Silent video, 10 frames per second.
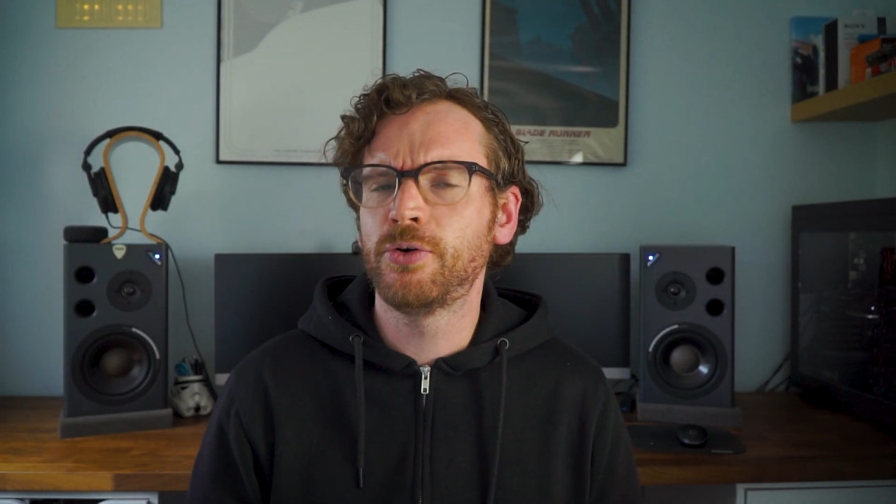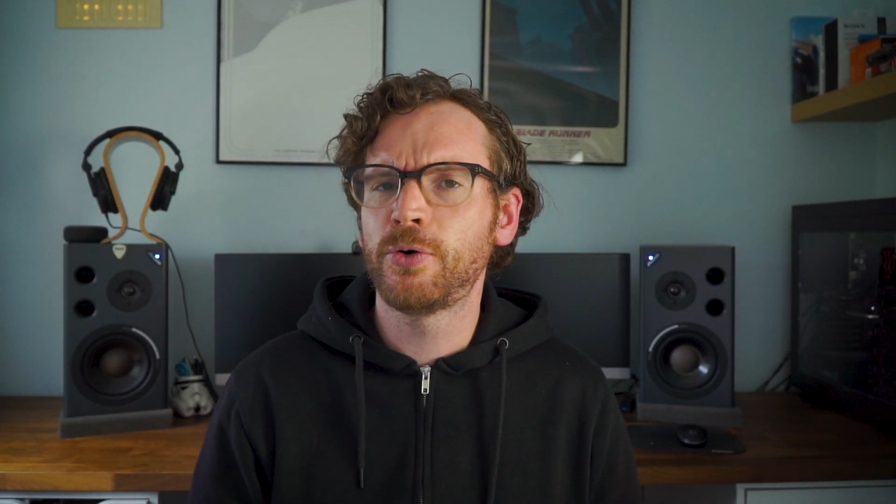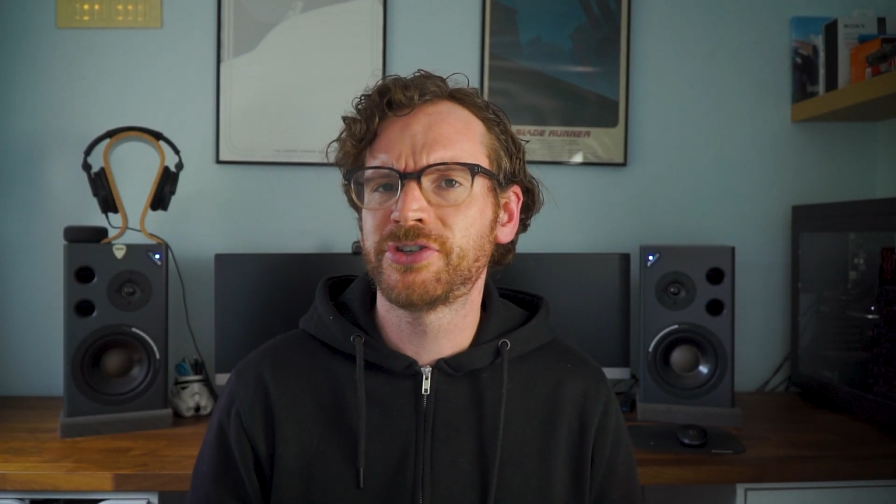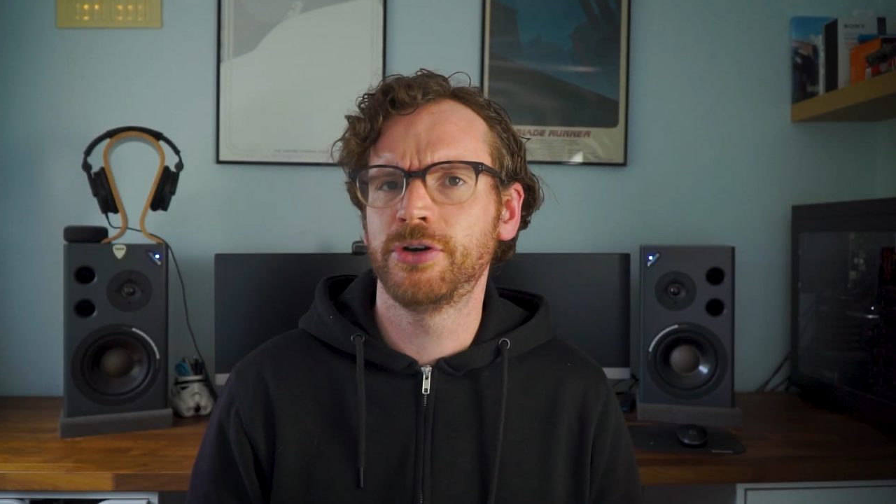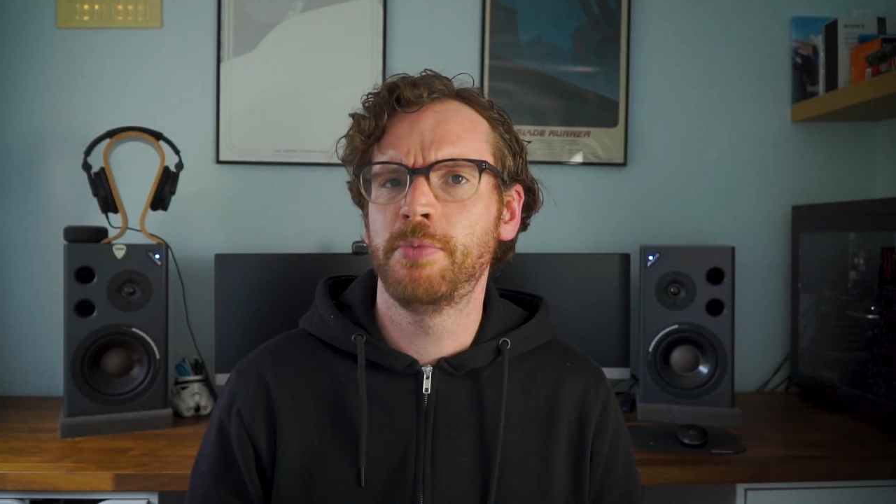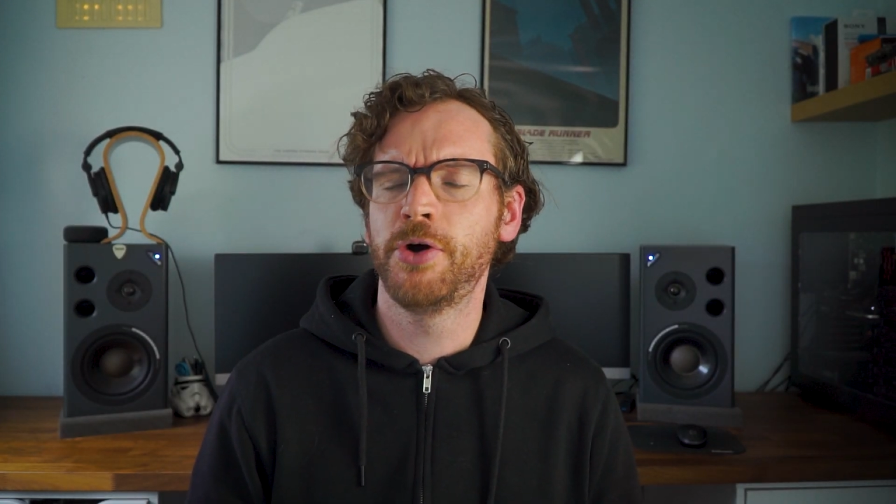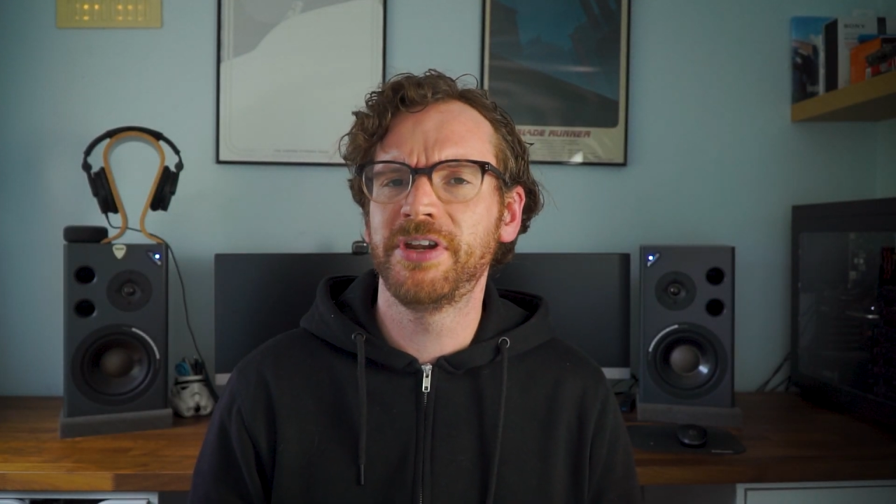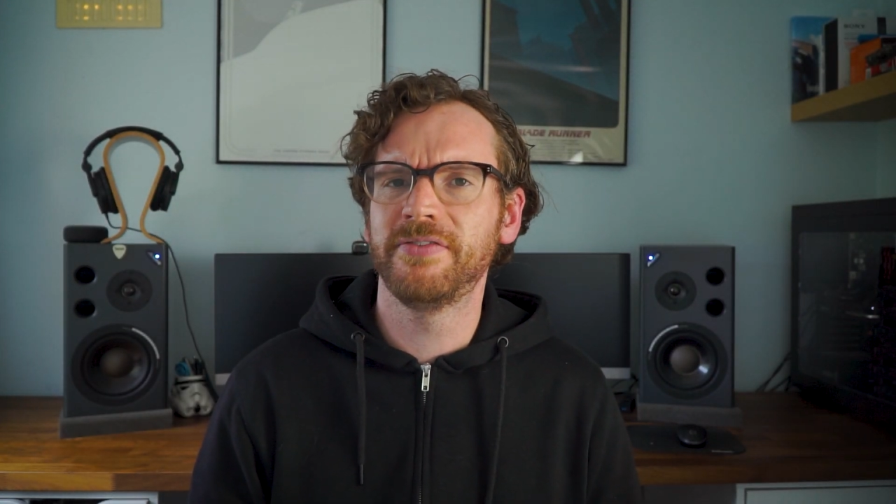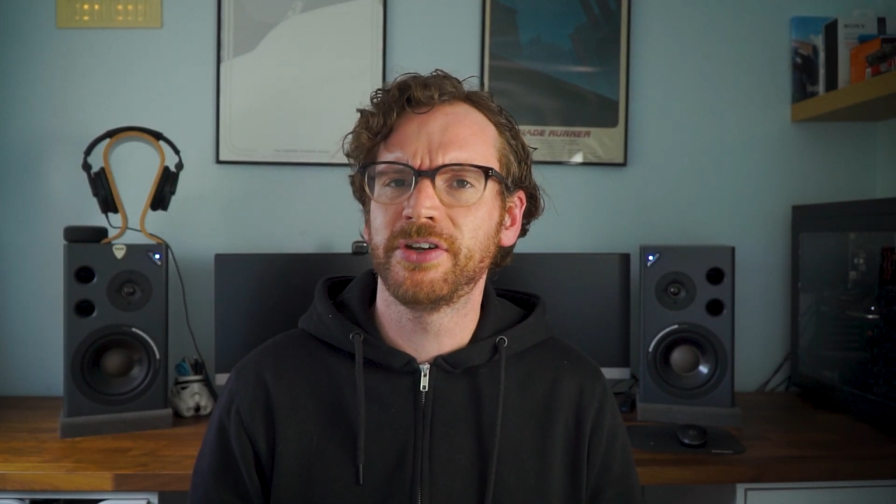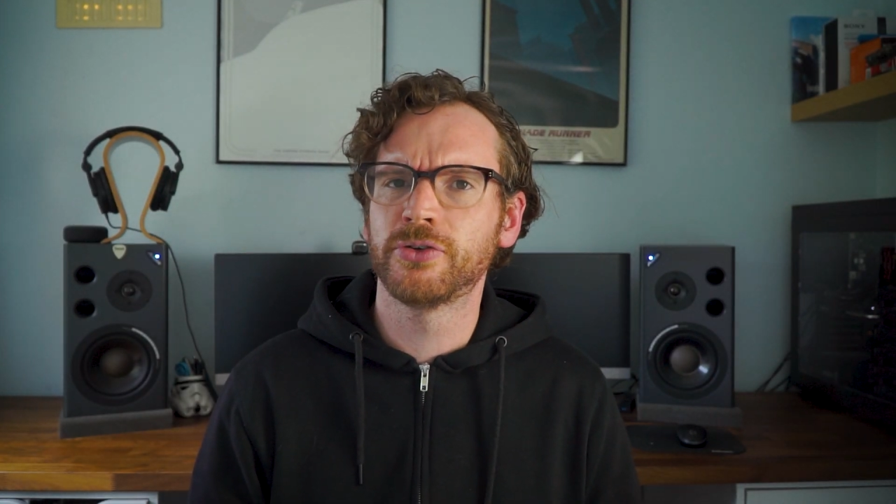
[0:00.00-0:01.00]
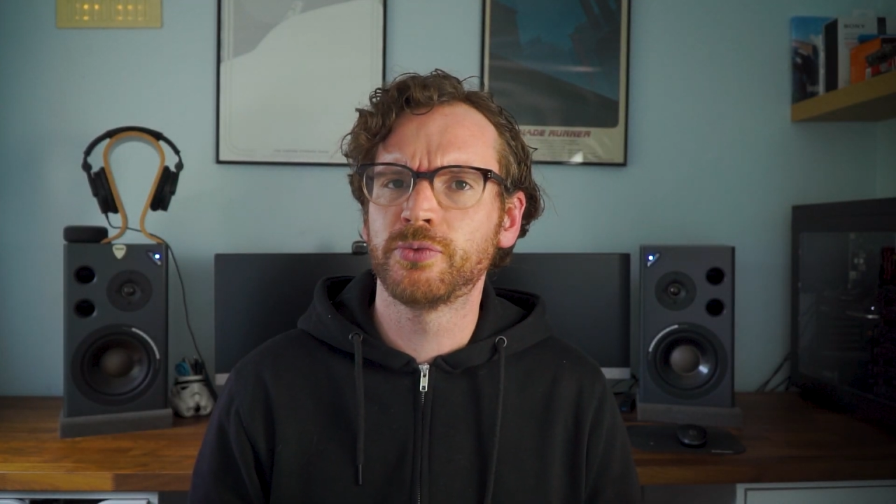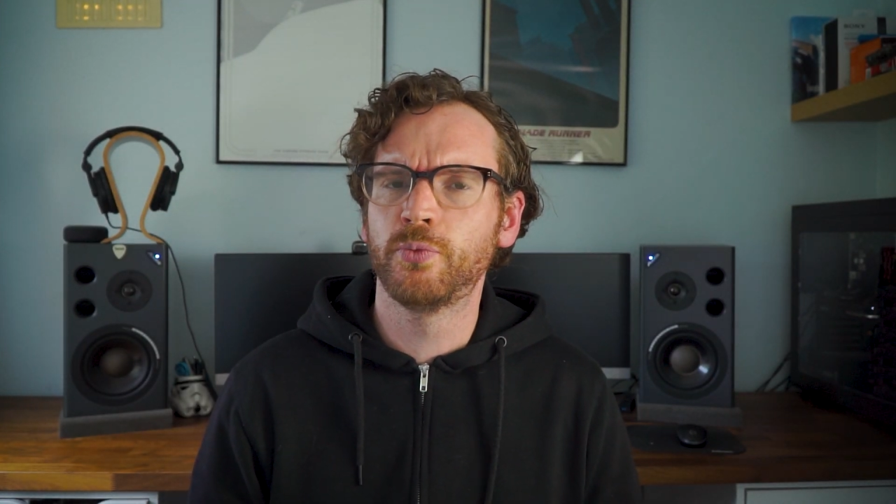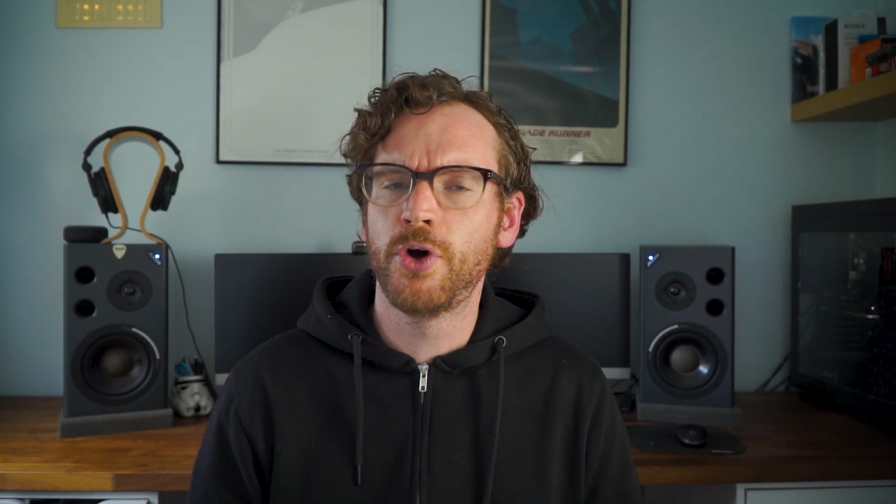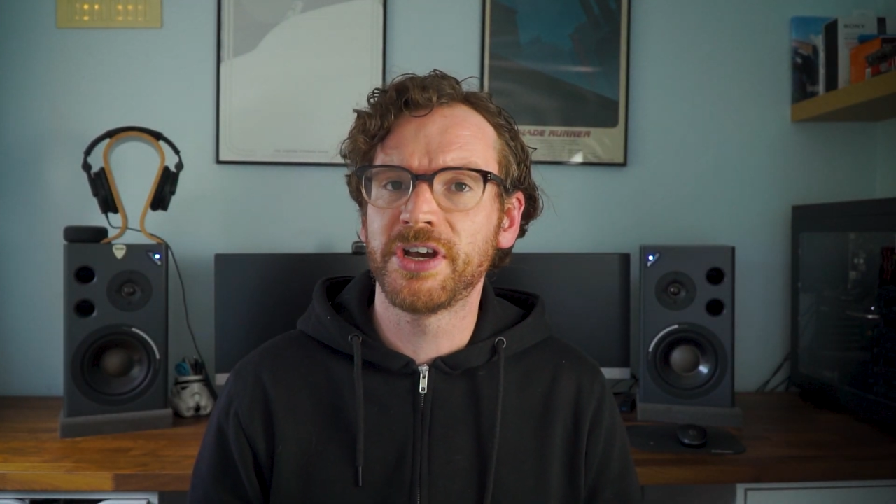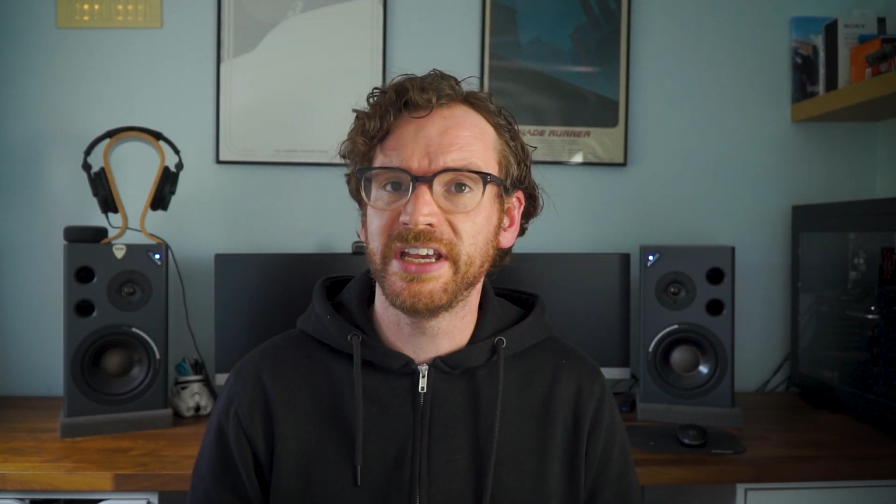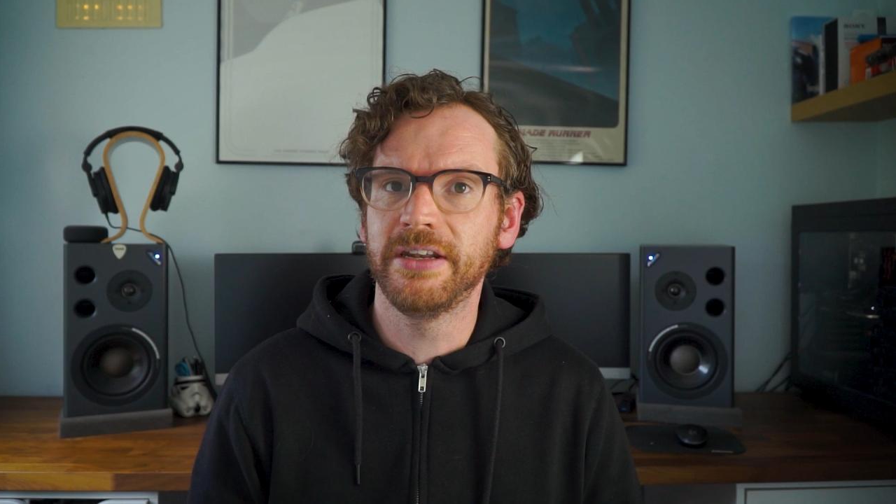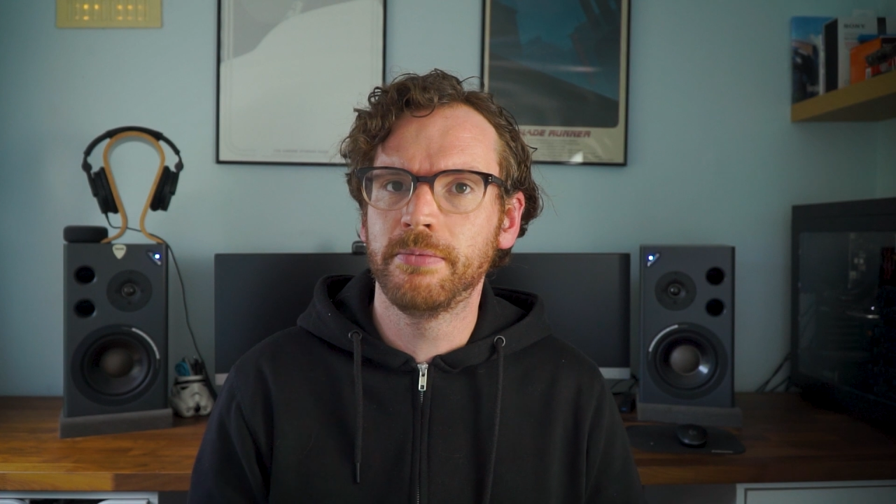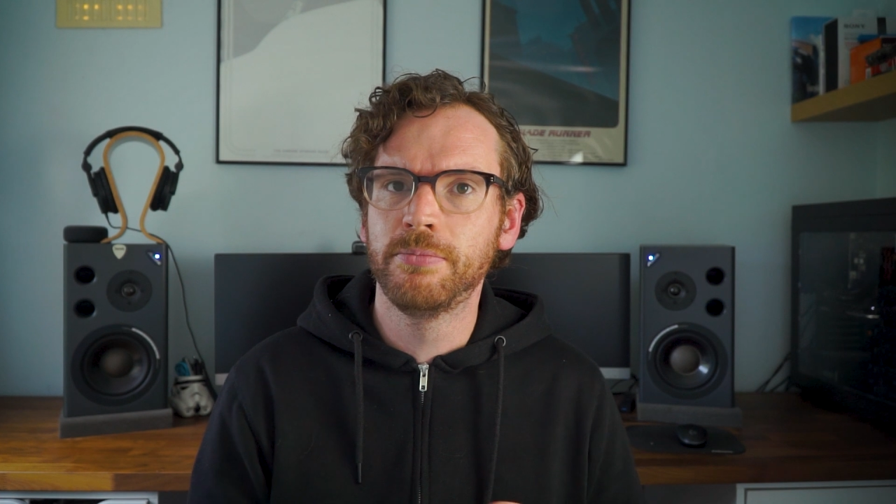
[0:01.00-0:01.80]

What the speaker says: auto mode if it doesn't work in